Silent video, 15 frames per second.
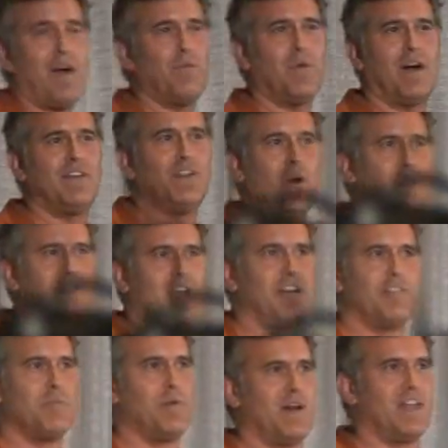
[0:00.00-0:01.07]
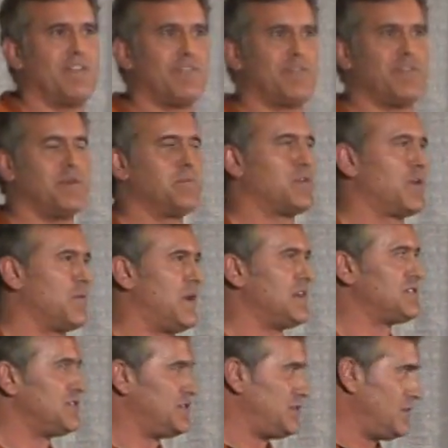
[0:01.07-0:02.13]
a, a note to everybody: if a film crew
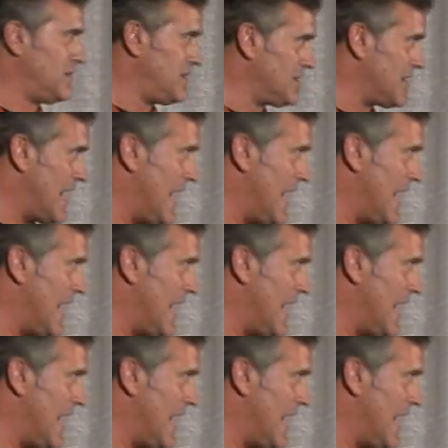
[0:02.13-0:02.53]
wants to shoot in your